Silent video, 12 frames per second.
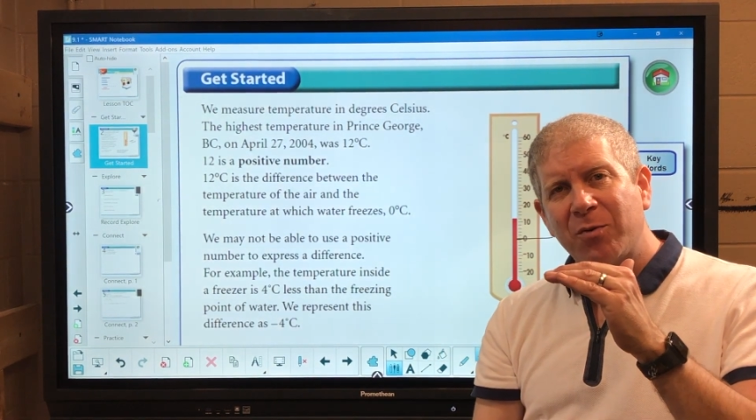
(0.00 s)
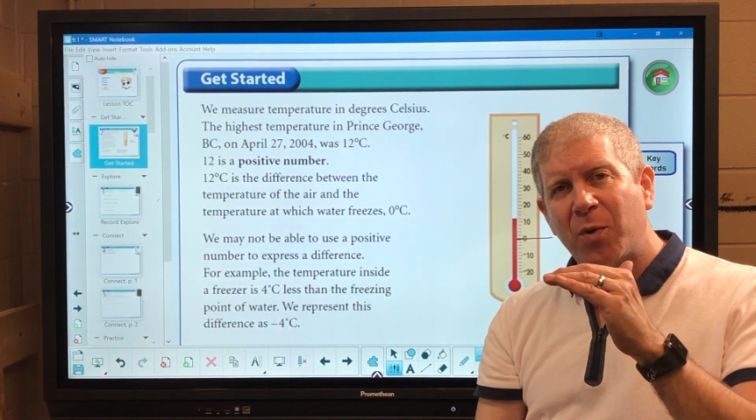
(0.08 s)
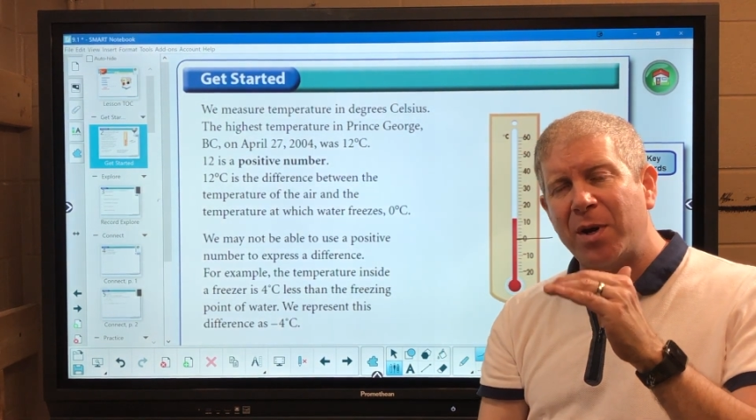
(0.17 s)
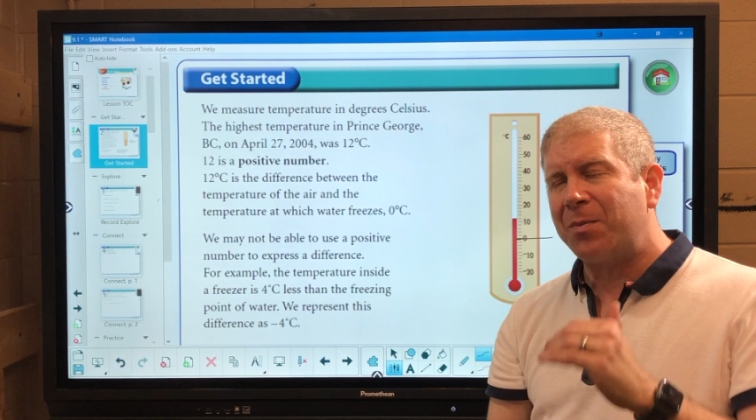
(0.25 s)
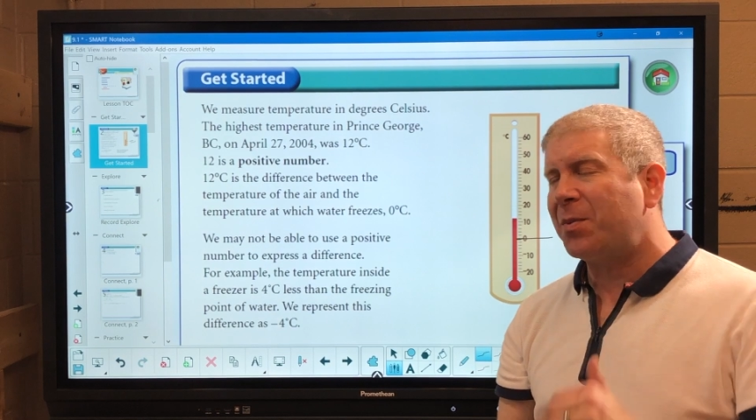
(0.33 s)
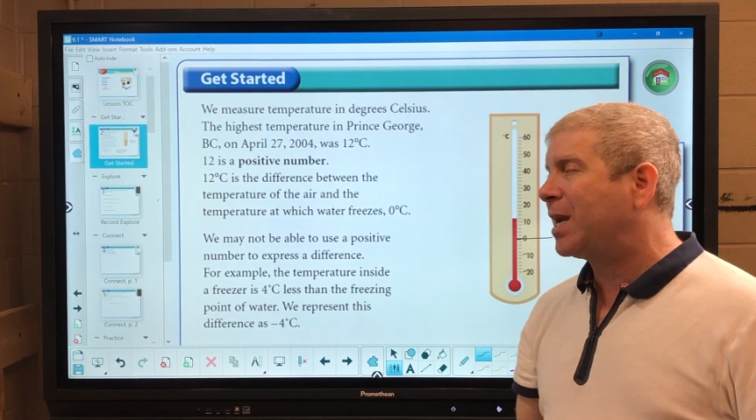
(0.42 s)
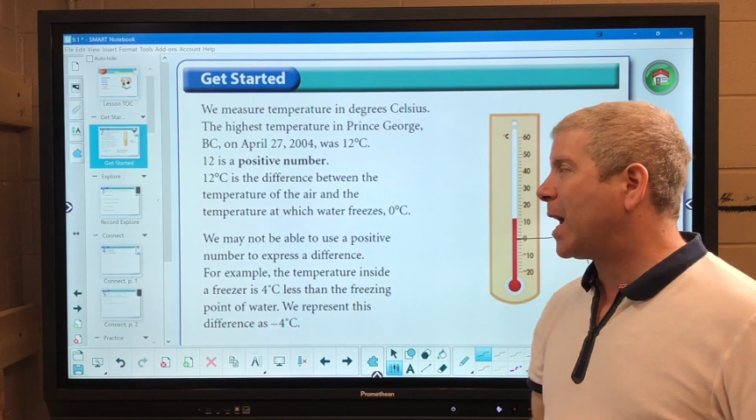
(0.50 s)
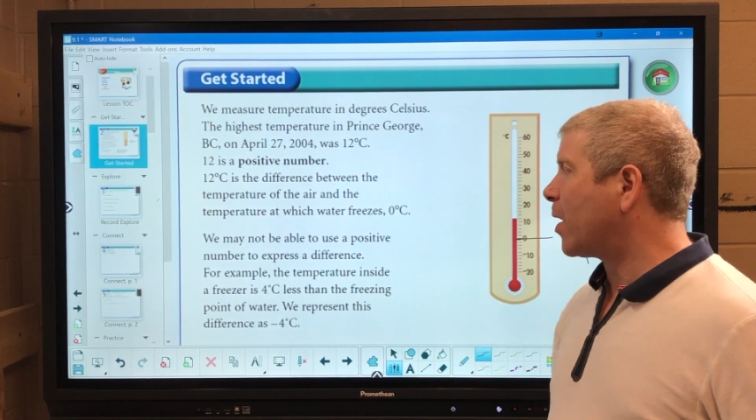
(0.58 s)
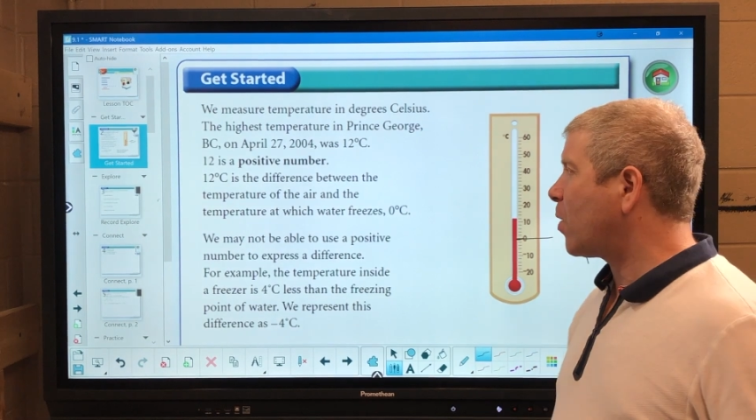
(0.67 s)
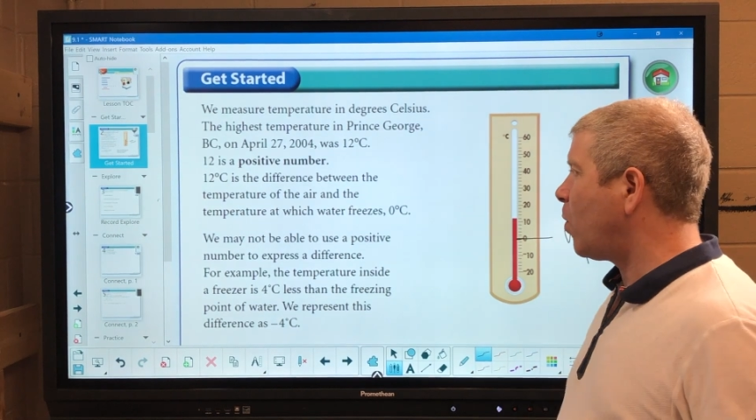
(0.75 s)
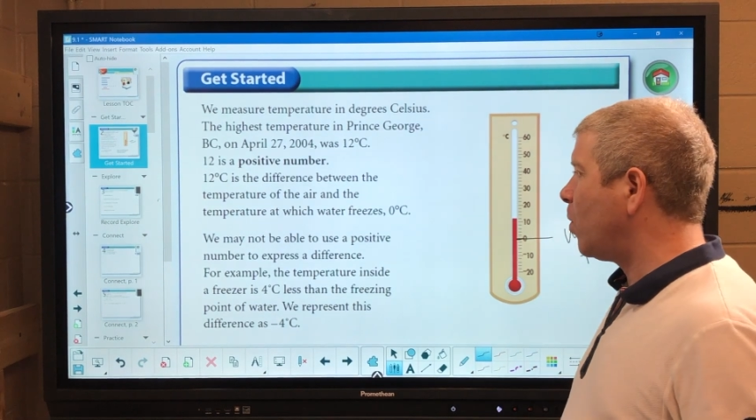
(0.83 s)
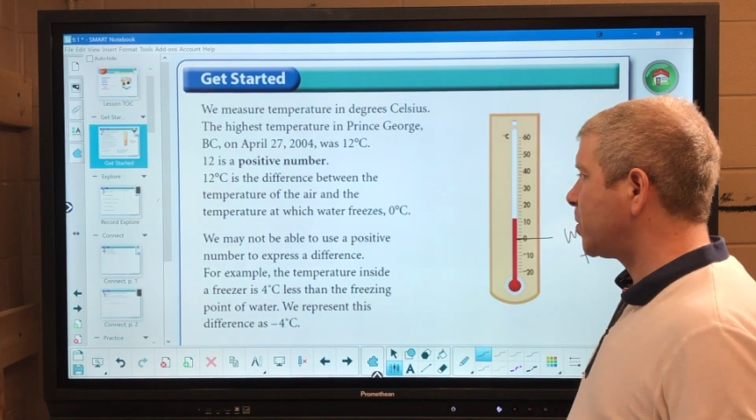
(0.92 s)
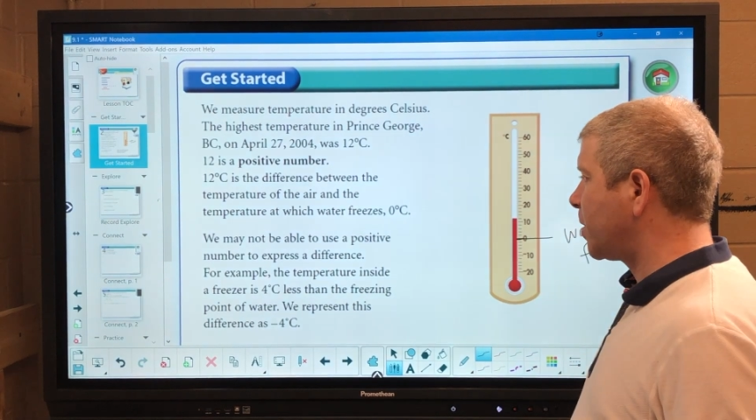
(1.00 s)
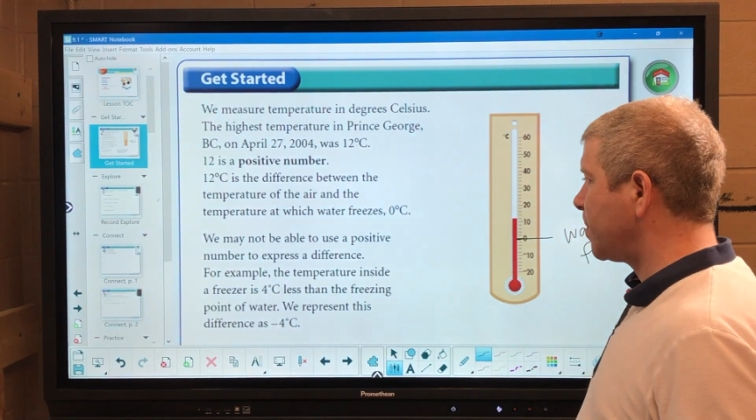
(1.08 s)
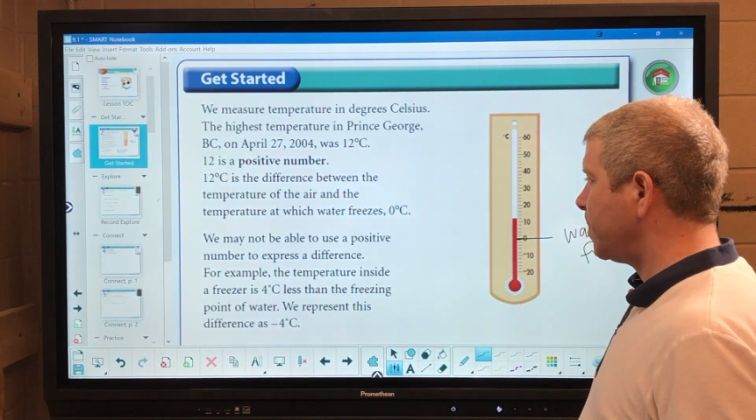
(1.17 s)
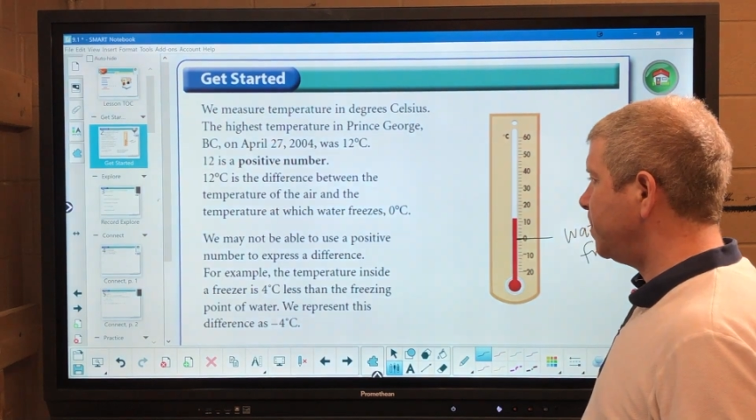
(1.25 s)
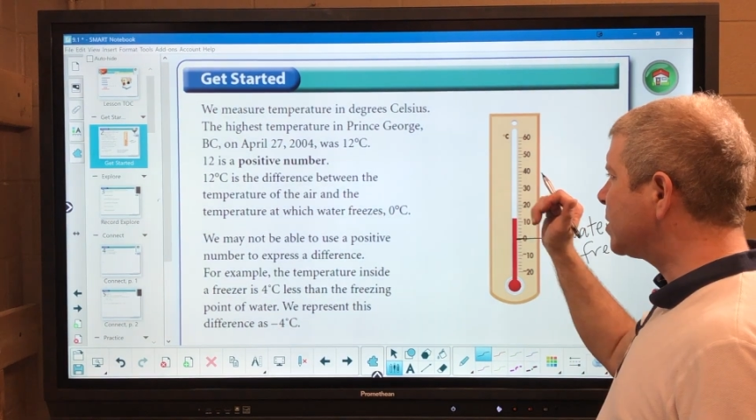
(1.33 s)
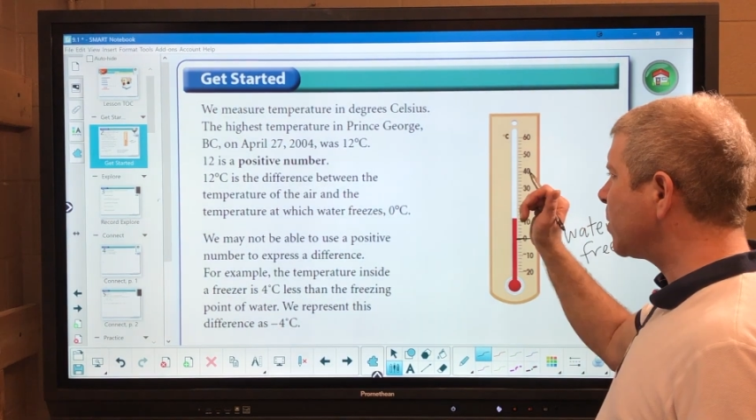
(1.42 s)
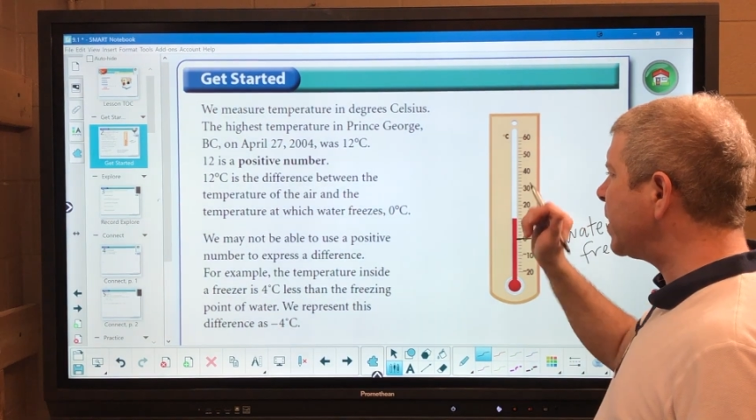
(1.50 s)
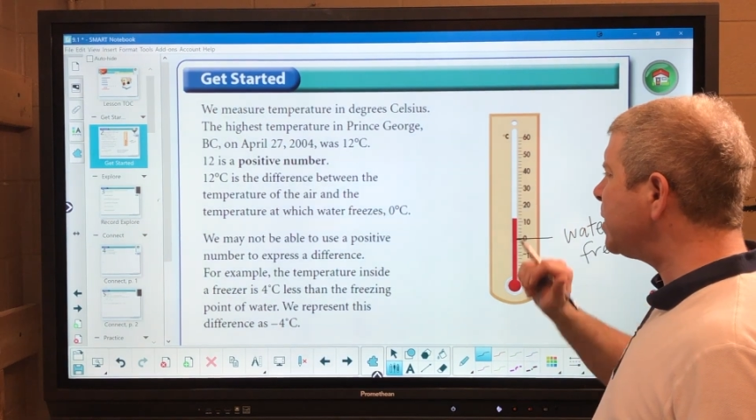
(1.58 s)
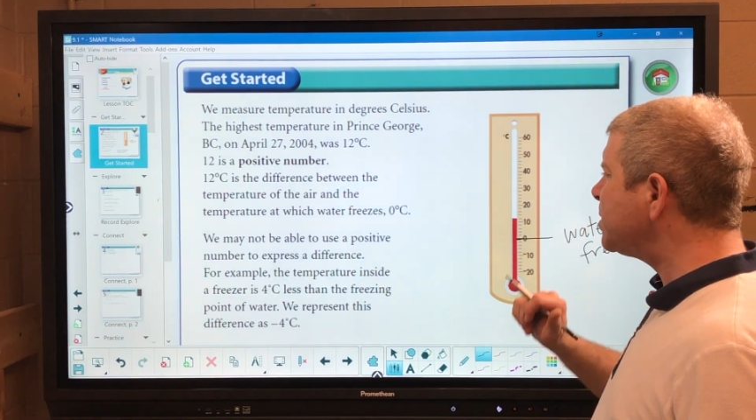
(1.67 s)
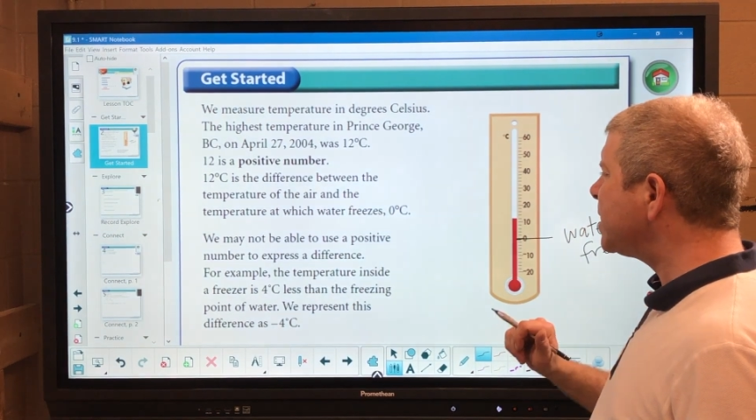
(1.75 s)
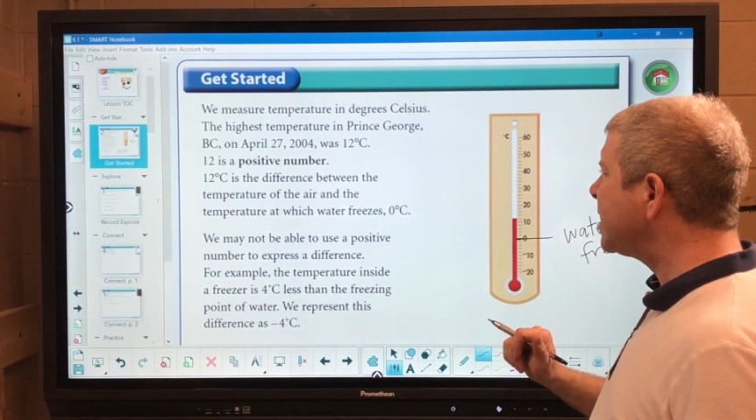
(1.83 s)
when we get colder. So here's an